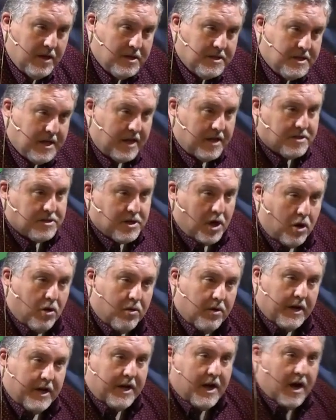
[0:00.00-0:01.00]
says
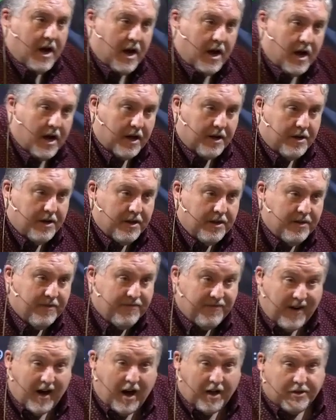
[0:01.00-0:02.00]
only God, the
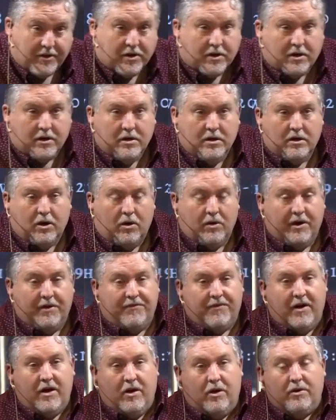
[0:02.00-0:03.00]
Father, only,
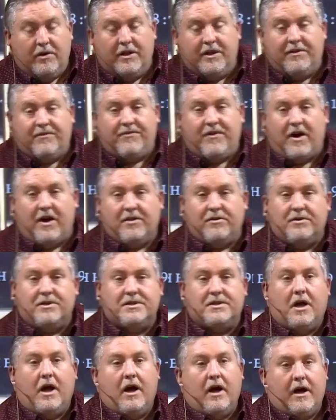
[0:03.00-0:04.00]
fa only the Father
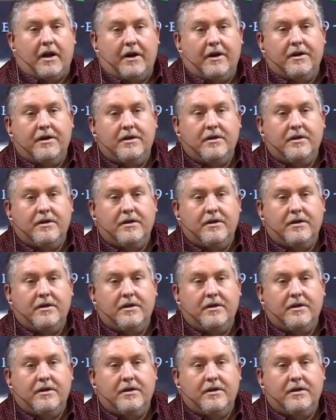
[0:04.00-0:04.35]
is God.